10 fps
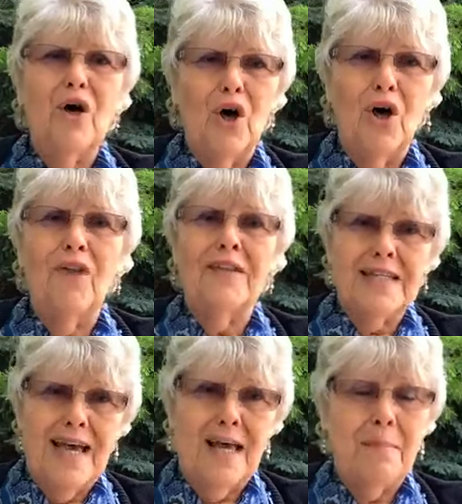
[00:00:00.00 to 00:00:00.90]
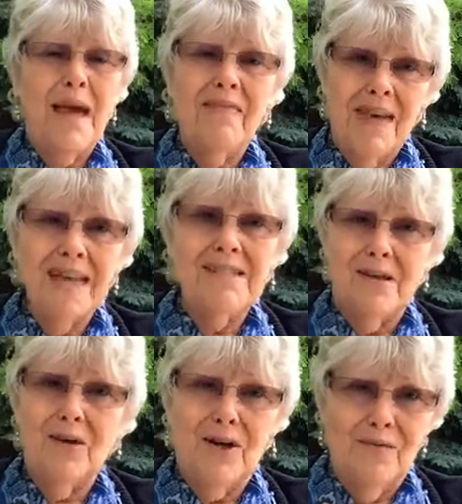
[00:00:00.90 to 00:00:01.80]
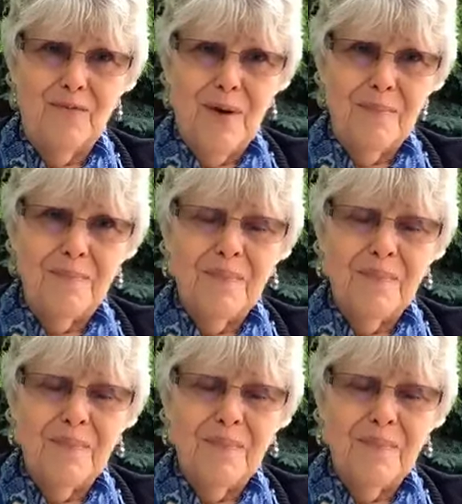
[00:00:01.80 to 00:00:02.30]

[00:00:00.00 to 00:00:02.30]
all the time, and that's their come from.